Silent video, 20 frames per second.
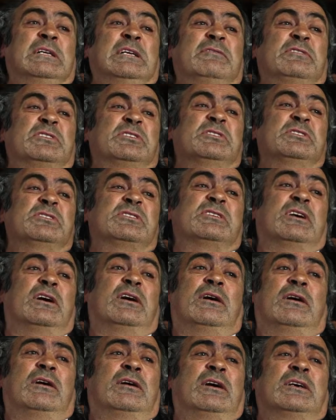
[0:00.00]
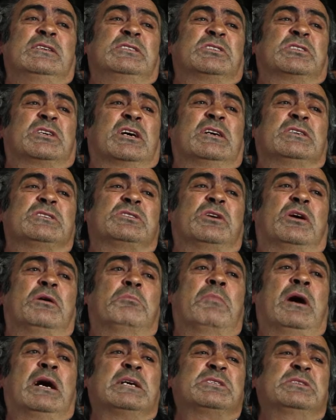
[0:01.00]
And ever since that, I just can't
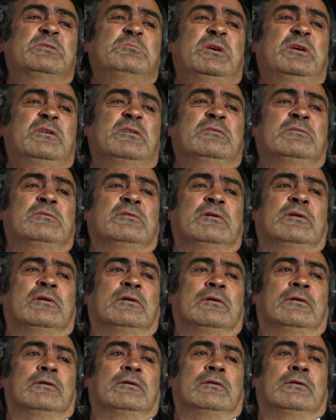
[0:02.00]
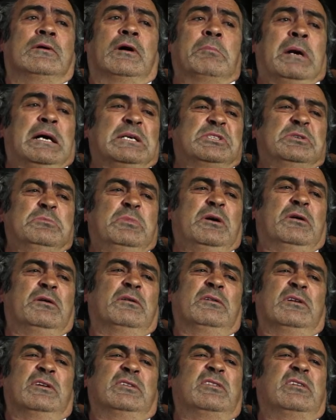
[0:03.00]
stop masturbating. I masturbate
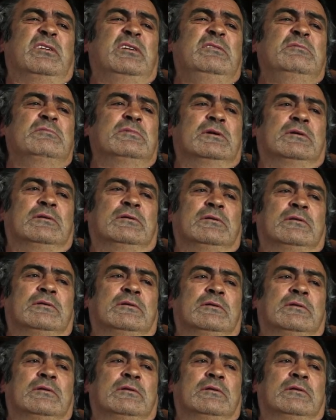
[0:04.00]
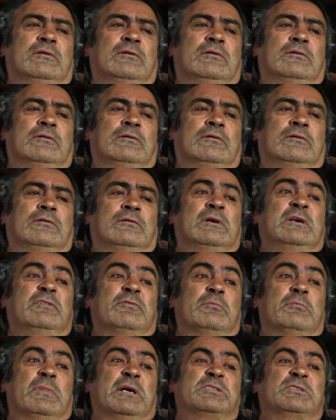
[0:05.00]
all the time. I even